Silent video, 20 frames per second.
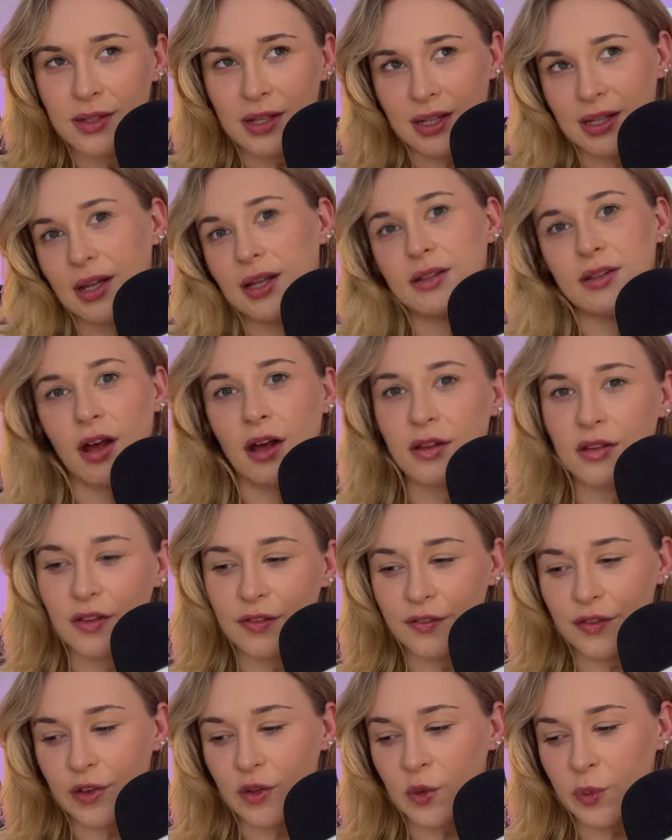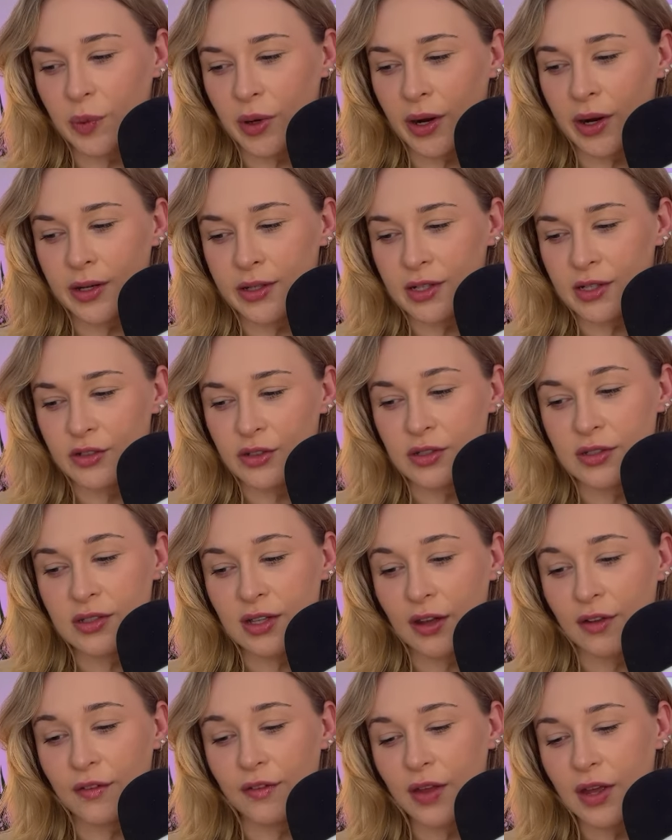Like, it's asking for you to prioritize
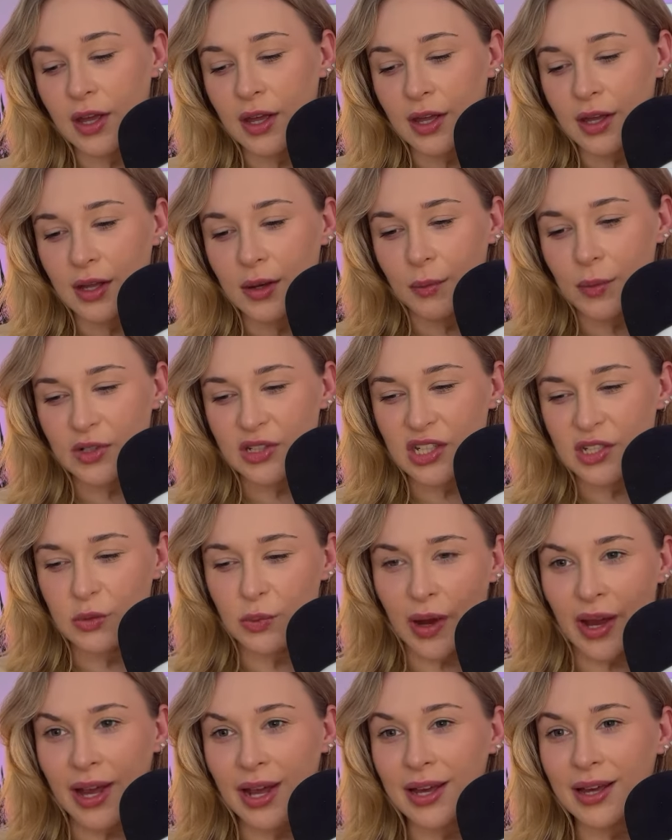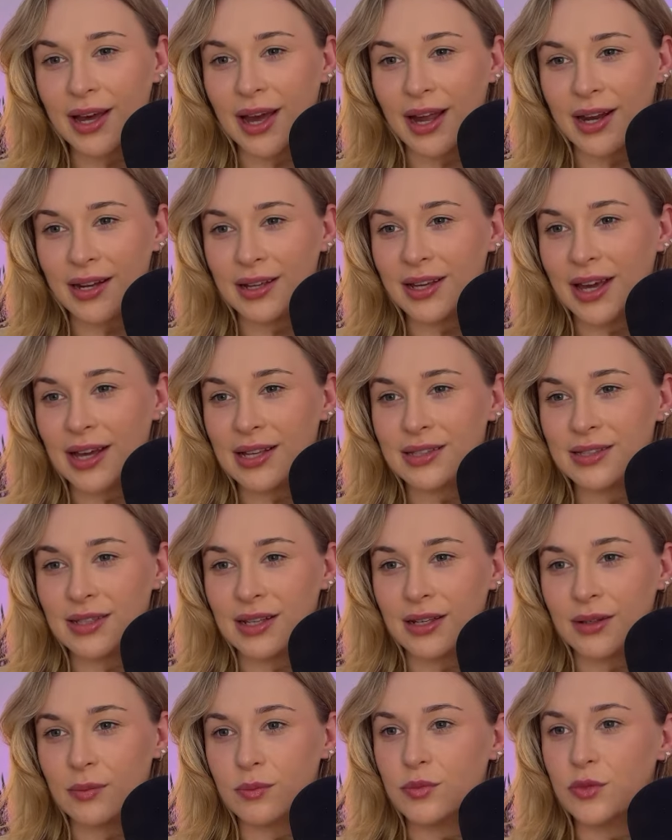yourself, which is why I kind of guess
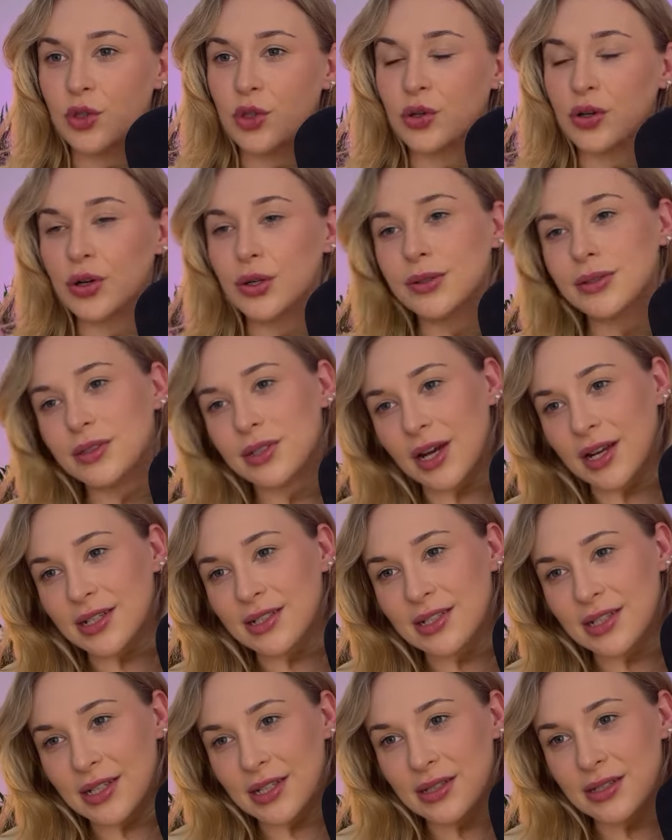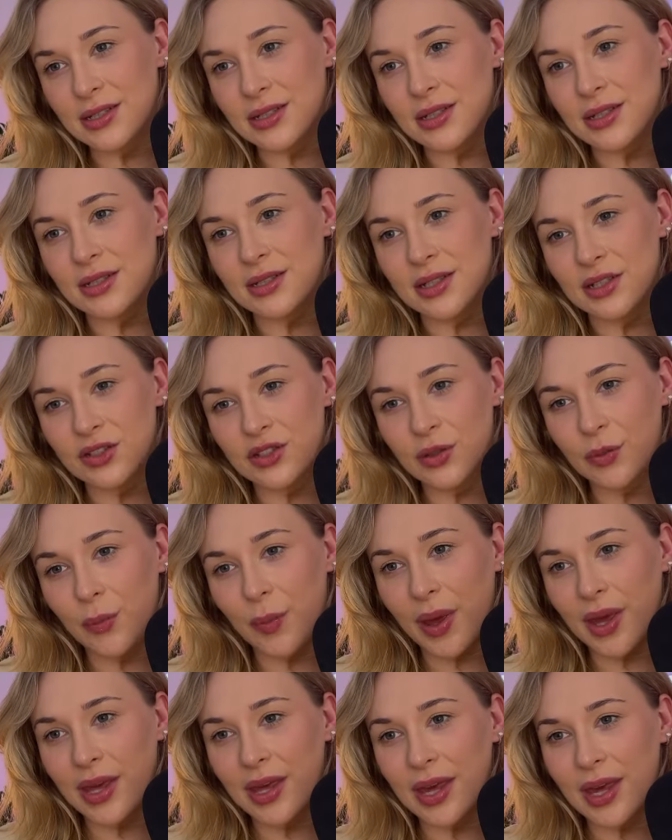like your own ideas and decision
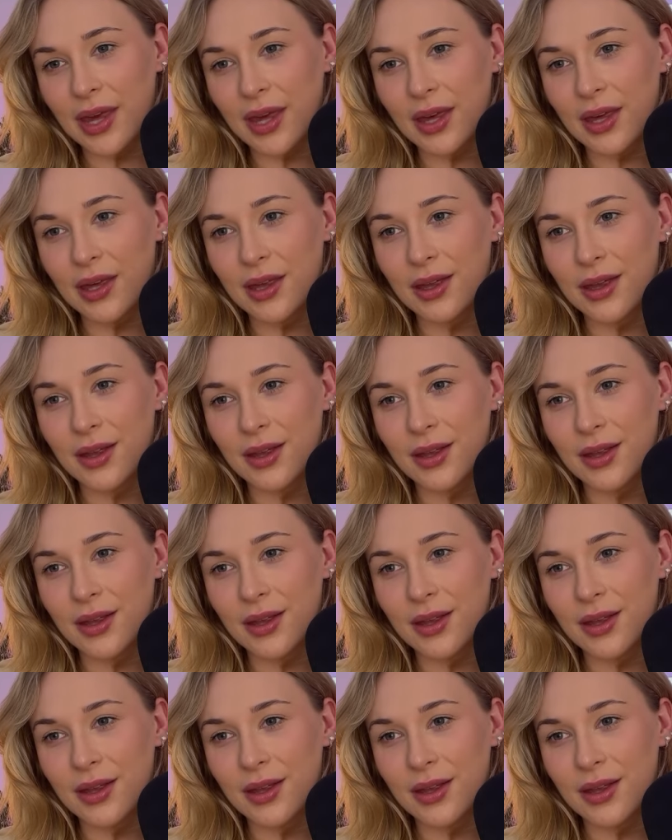making